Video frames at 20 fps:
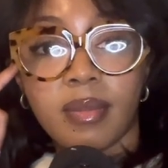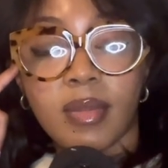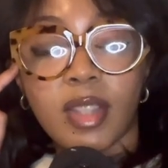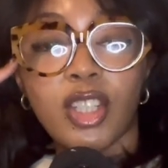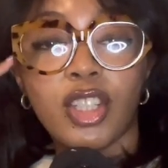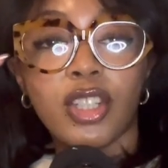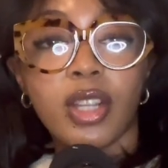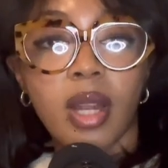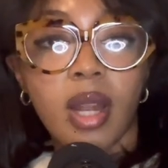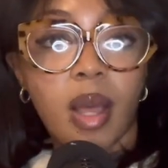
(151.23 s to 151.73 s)

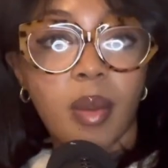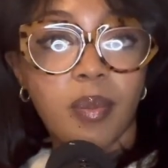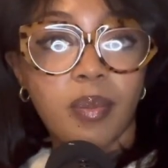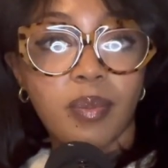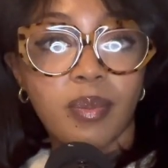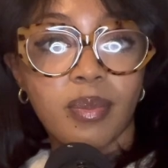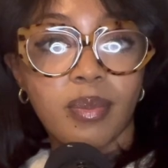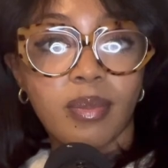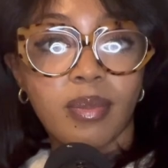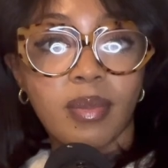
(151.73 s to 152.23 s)
Shut up.
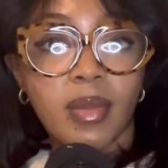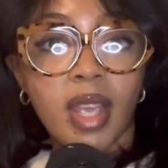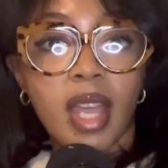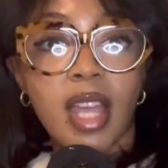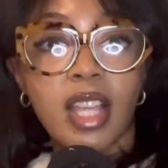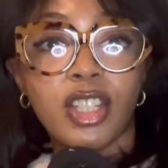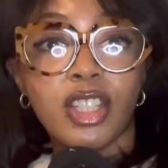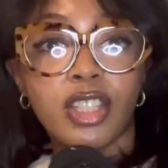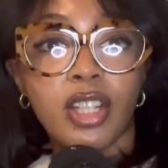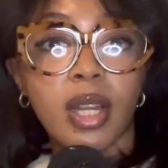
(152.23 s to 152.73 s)

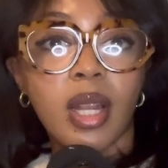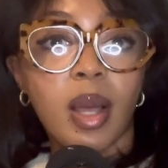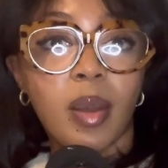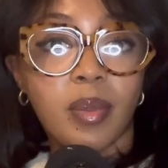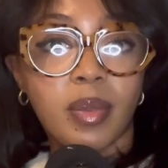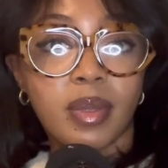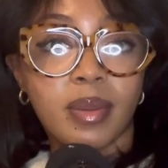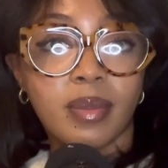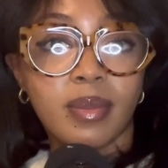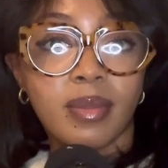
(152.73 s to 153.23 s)
Shut
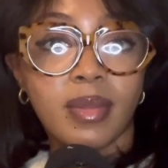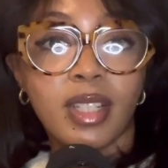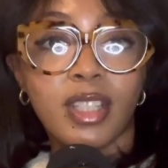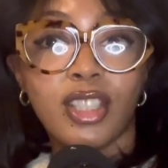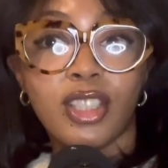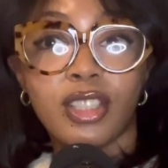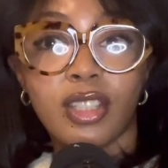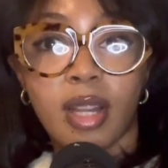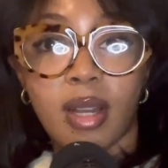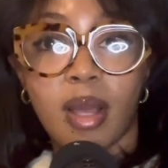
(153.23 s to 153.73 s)
up.
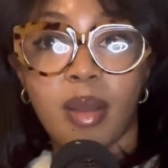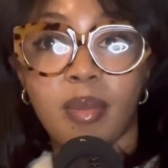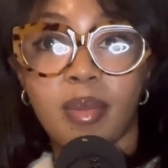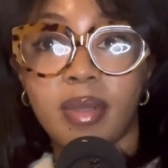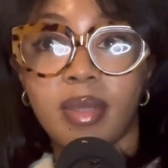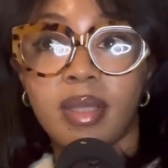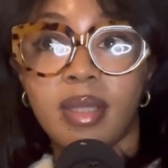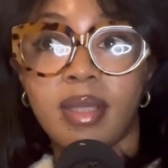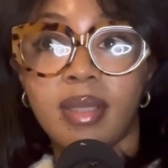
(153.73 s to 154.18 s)
Shut up.